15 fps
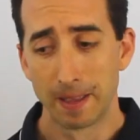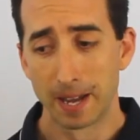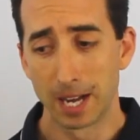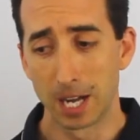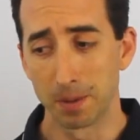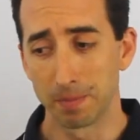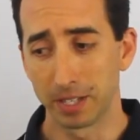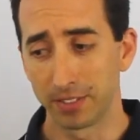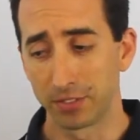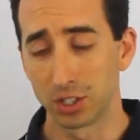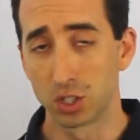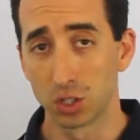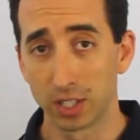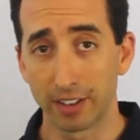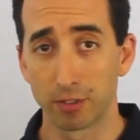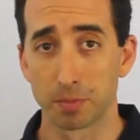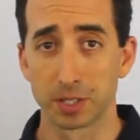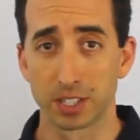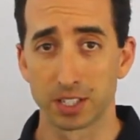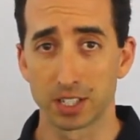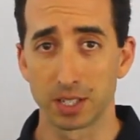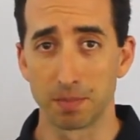And if you do have a
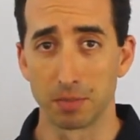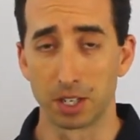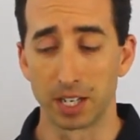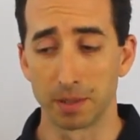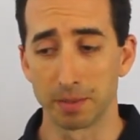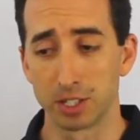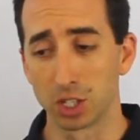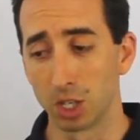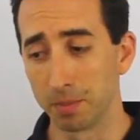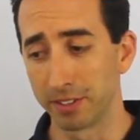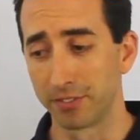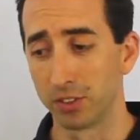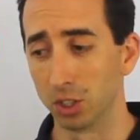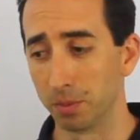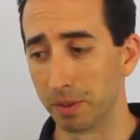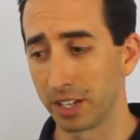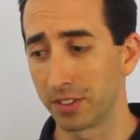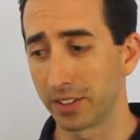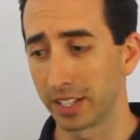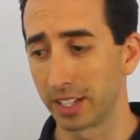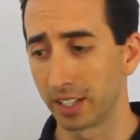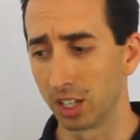position in mind, don't be fooled by
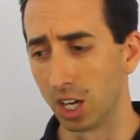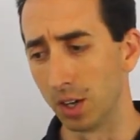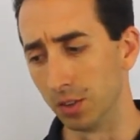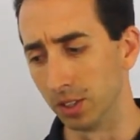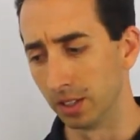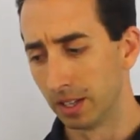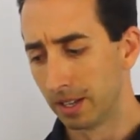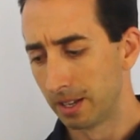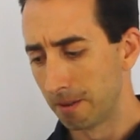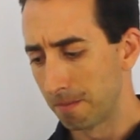thinking, oh, well,